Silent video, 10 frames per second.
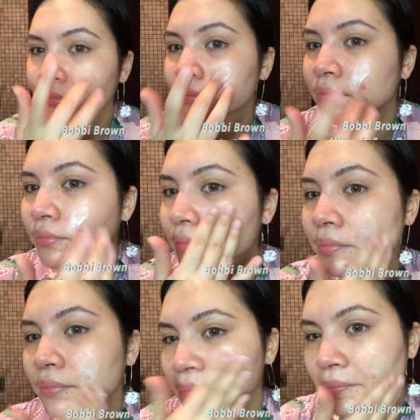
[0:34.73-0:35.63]
primer.
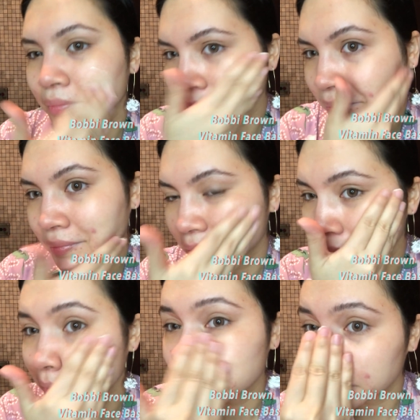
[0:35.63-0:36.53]
And
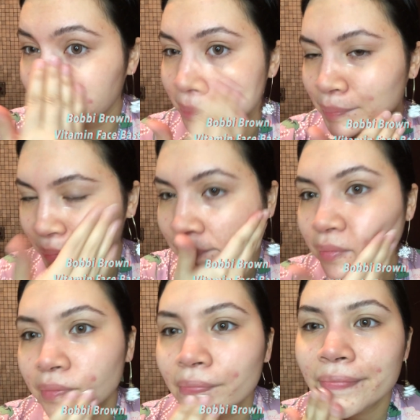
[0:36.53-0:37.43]
next, use Bobbi Brown
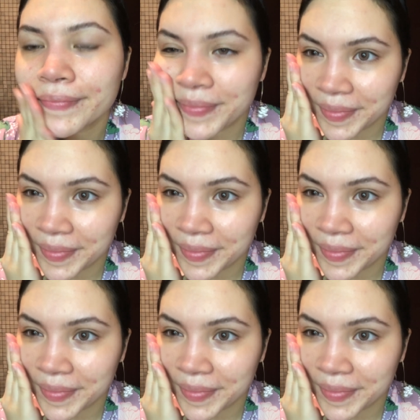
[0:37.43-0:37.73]
Vitamin